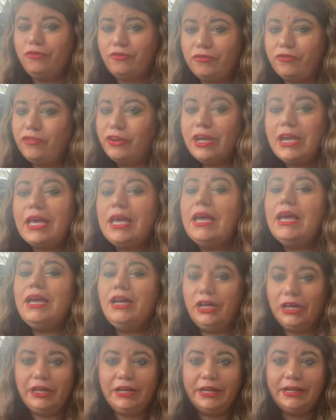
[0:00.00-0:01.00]
freaking
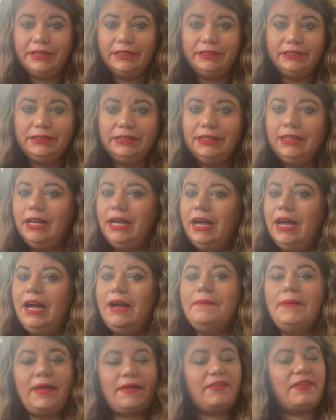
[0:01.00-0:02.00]
good.
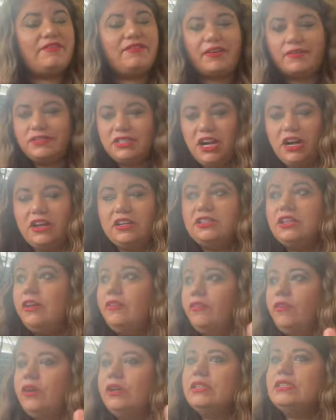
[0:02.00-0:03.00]
I give it 5 stars.
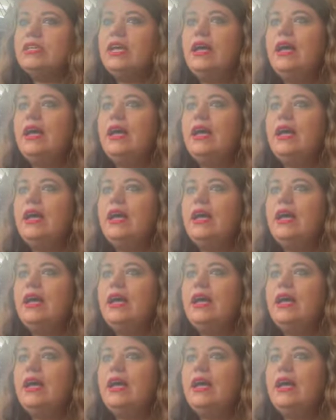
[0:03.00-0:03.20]
Of course,